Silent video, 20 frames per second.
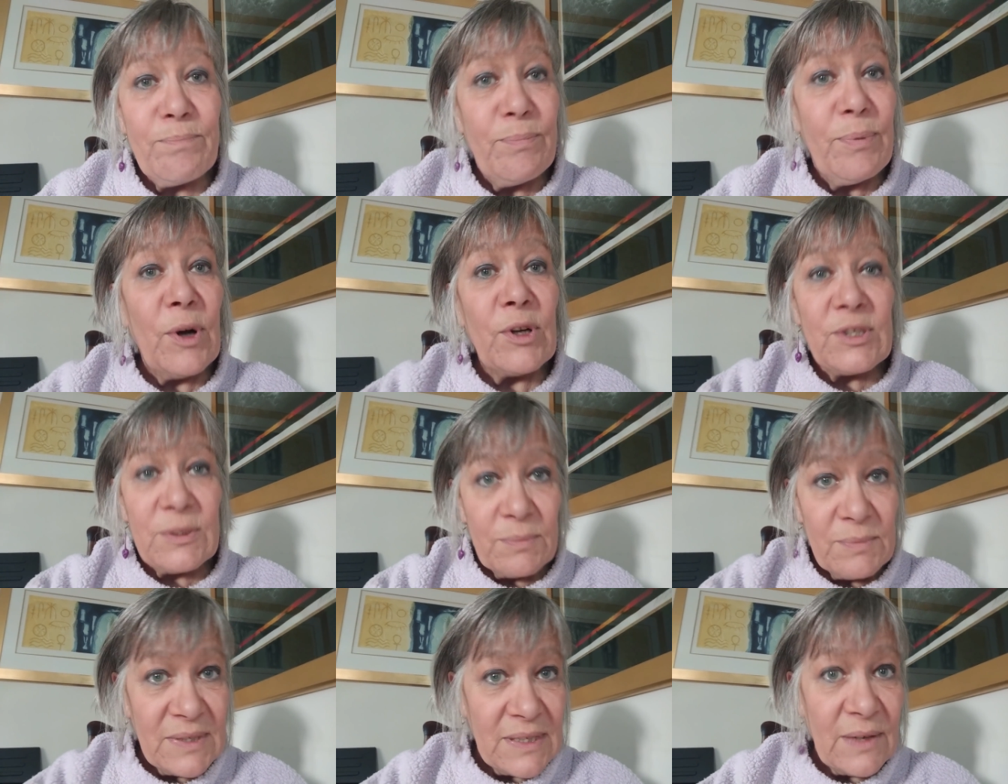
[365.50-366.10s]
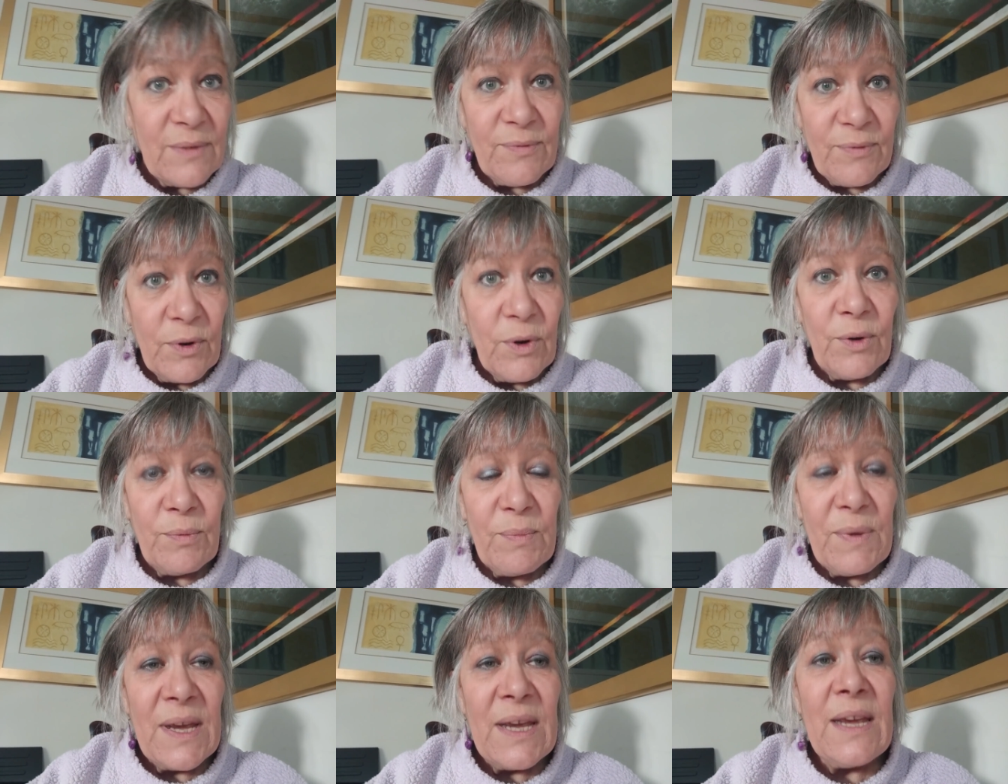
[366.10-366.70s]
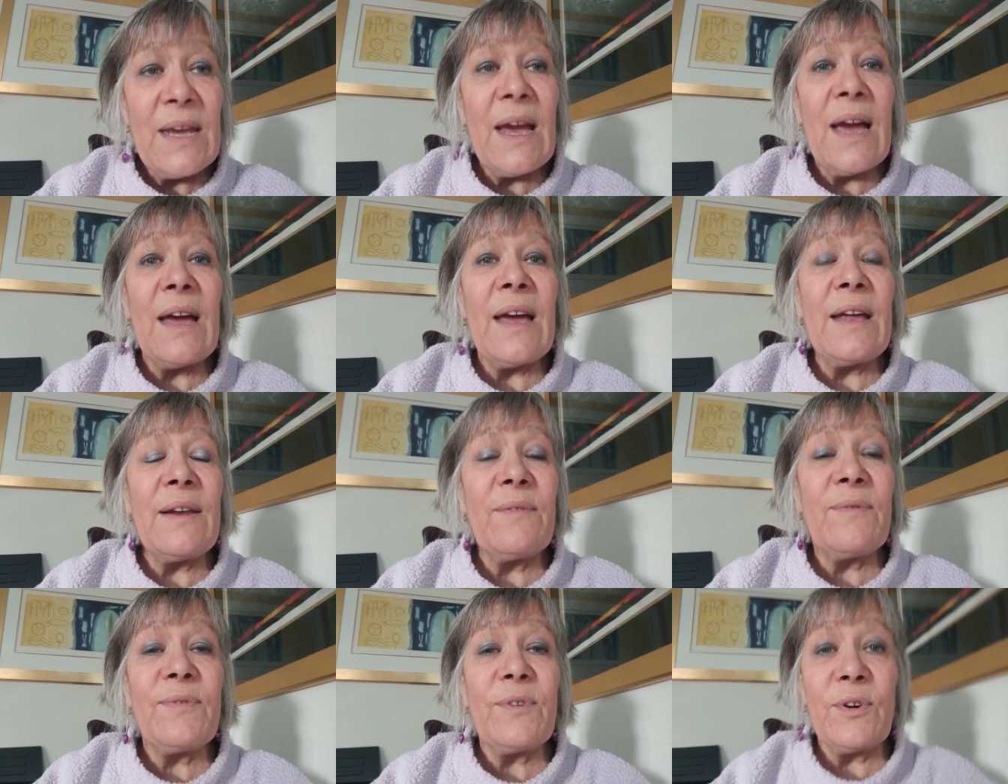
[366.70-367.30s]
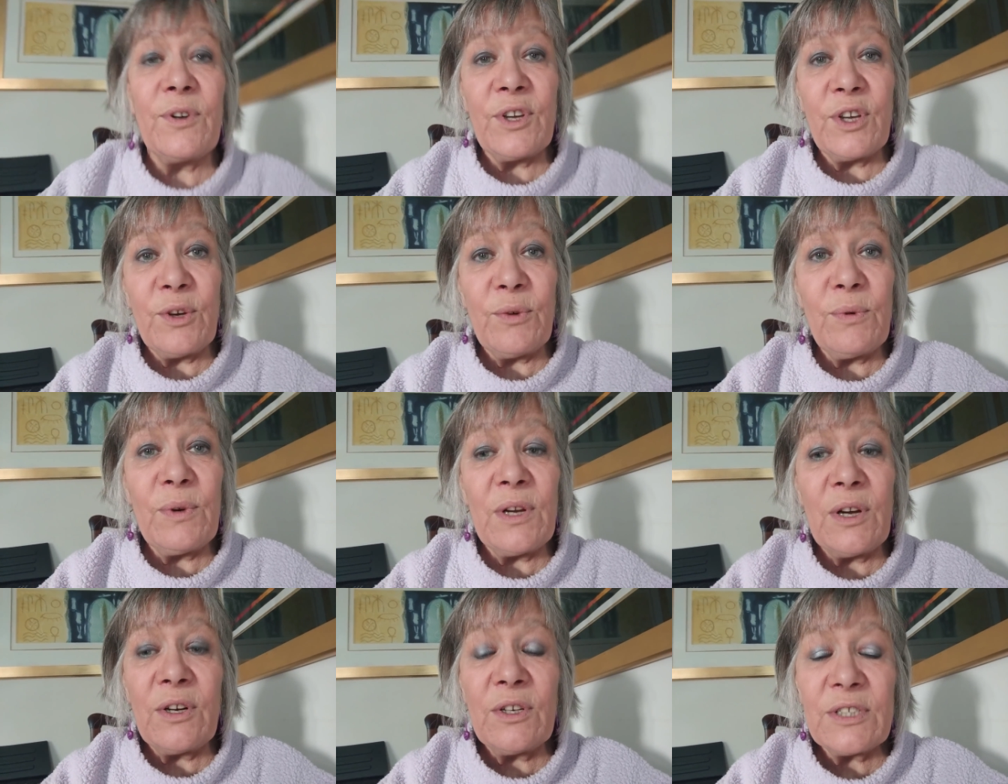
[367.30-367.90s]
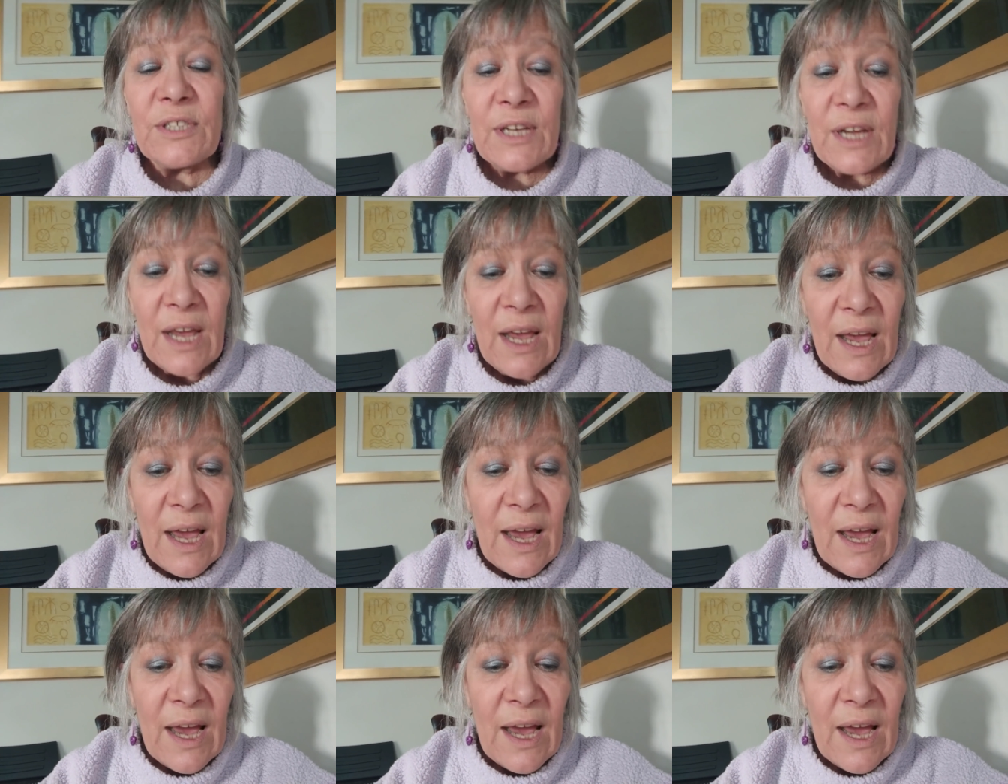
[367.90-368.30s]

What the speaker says: bottoms it for me and for you lot.